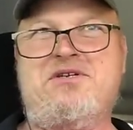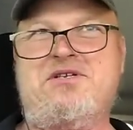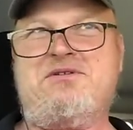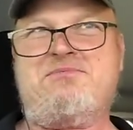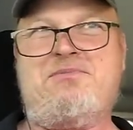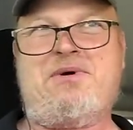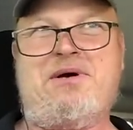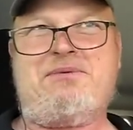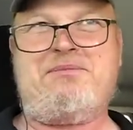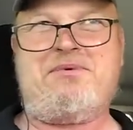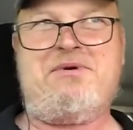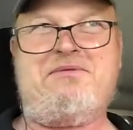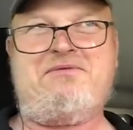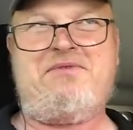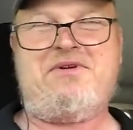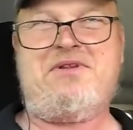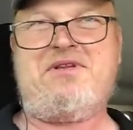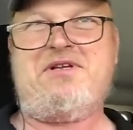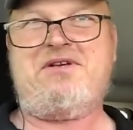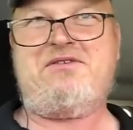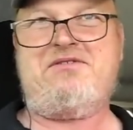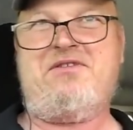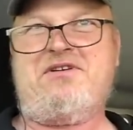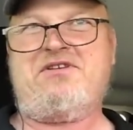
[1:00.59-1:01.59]
it's probably
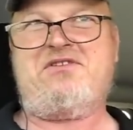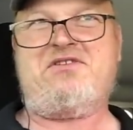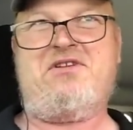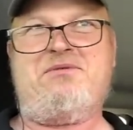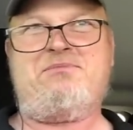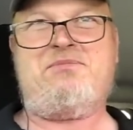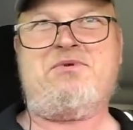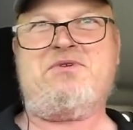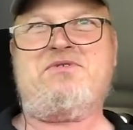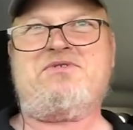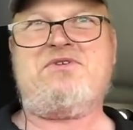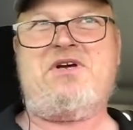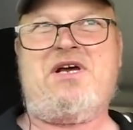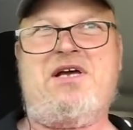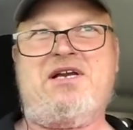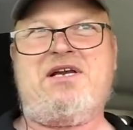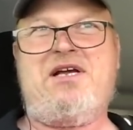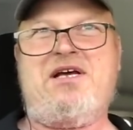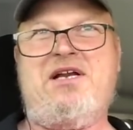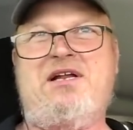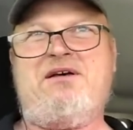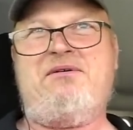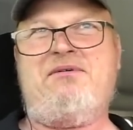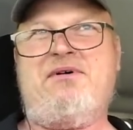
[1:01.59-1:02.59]
50, 60%
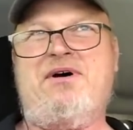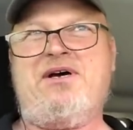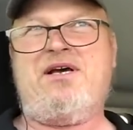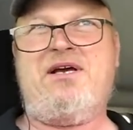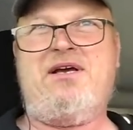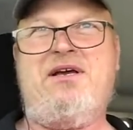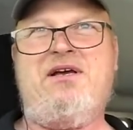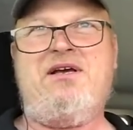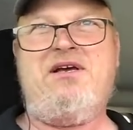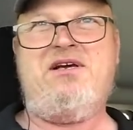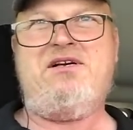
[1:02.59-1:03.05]
anyway,